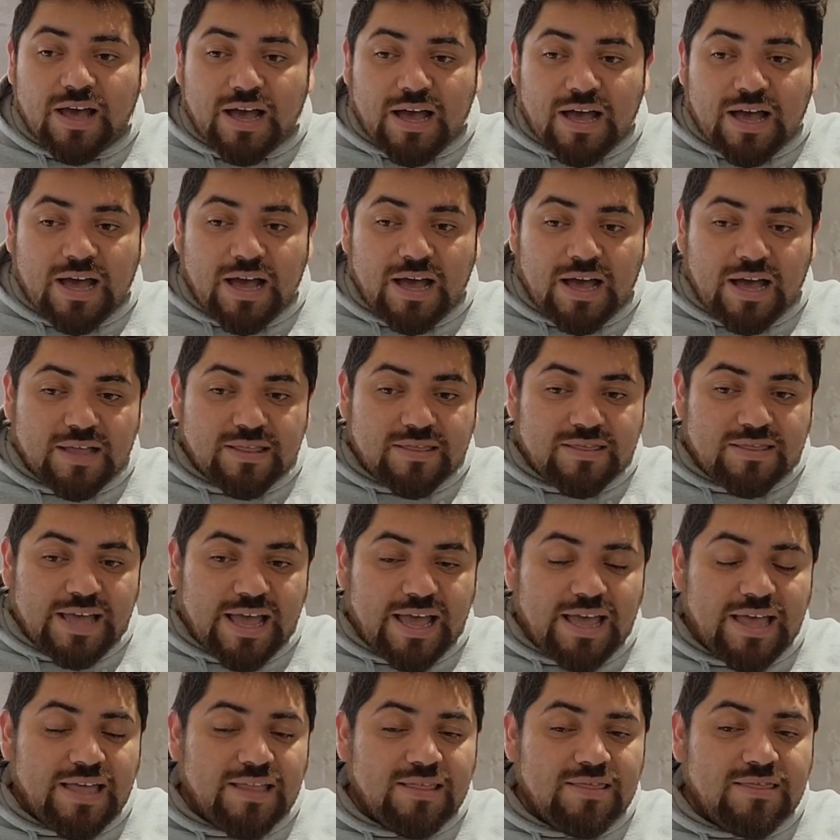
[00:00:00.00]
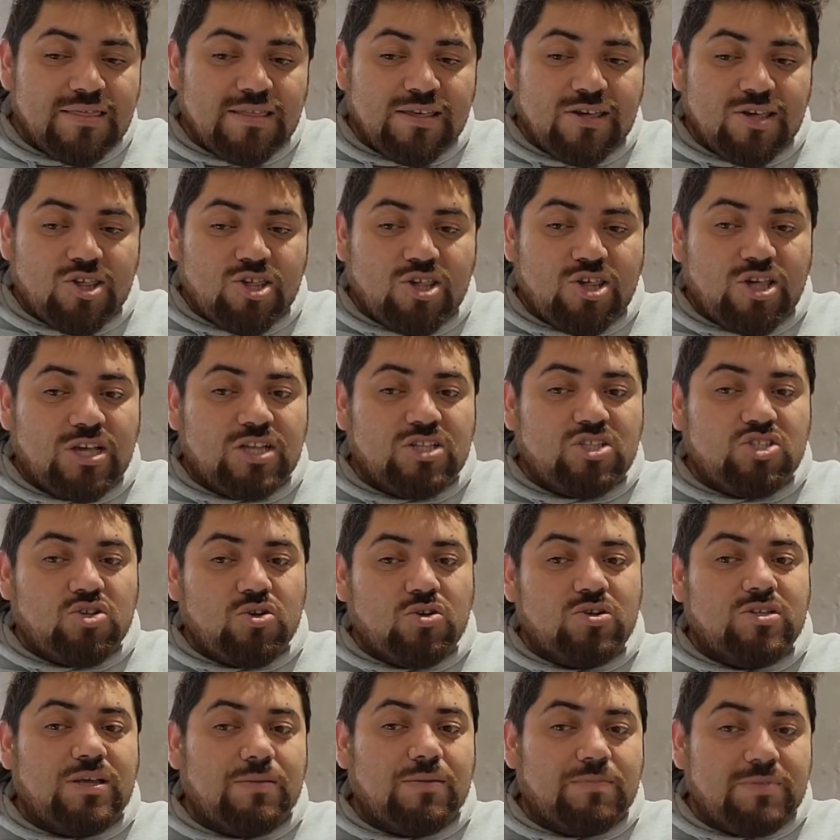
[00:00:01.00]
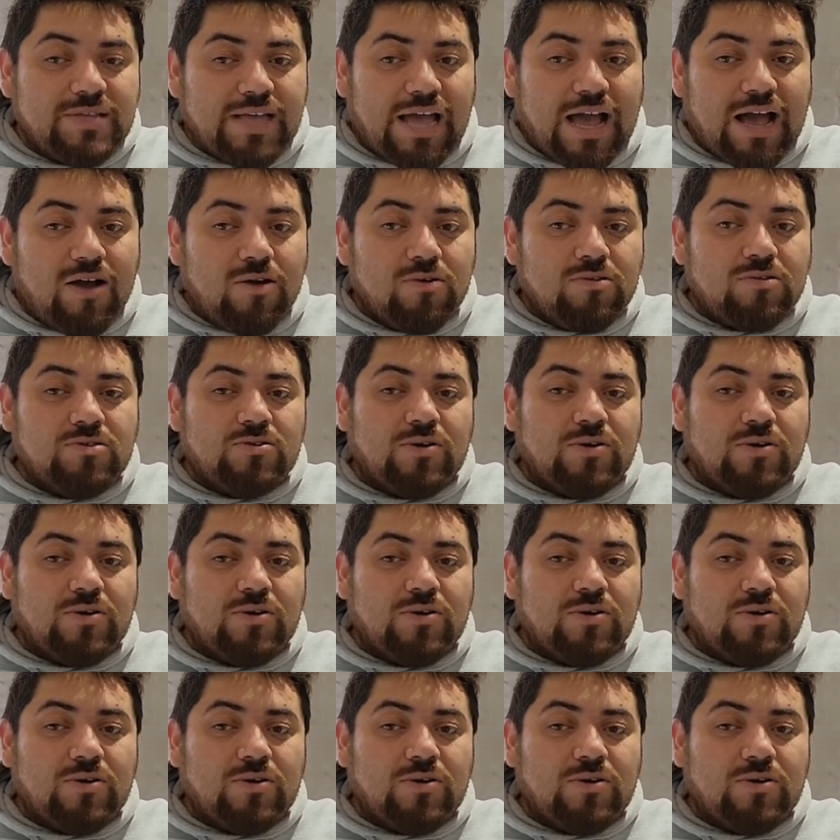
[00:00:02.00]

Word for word: Uh, then she took them down.